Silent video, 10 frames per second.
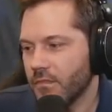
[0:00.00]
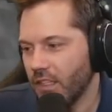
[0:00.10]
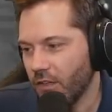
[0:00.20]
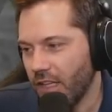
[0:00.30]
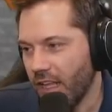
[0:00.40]

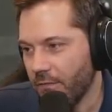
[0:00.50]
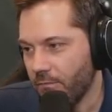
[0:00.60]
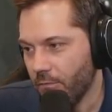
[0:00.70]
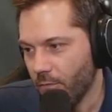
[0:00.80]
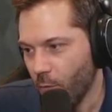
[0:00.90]
you know that
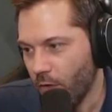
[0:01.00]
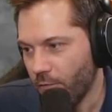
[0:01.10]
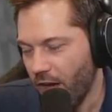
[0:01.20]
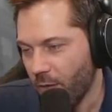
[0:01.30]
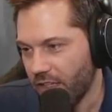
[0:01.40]
one
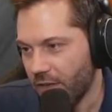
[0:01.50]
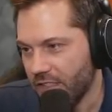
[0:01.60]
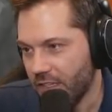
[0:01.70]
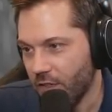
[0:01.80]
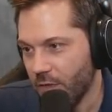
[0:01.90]
fabric that I was
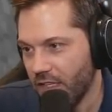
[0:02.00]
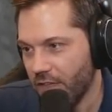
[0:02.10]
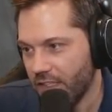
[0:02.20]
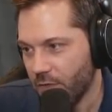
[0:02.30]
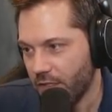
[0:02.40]
like, oh, we have
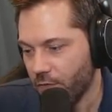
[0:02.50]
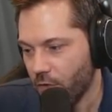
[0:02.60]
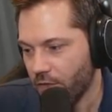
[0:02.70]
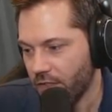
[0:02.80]
like 24 of